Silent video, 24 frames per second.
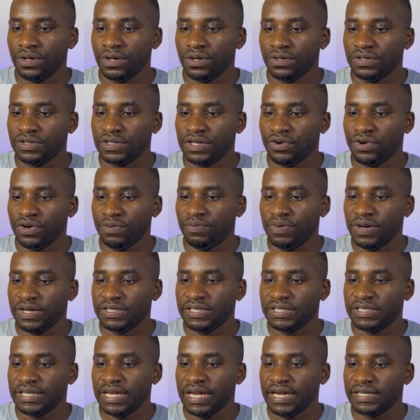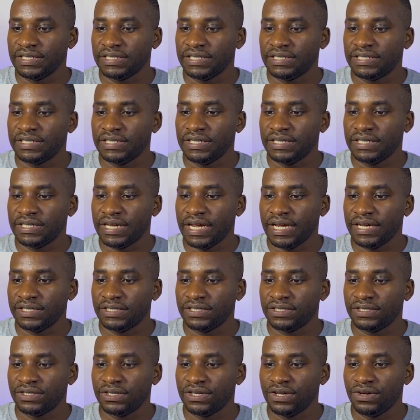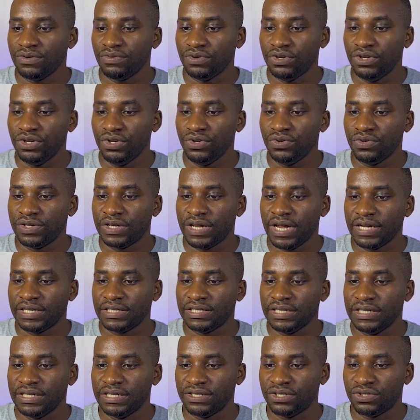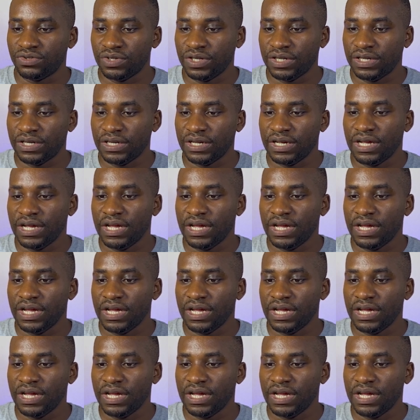So it replaces existing text with new text in a string.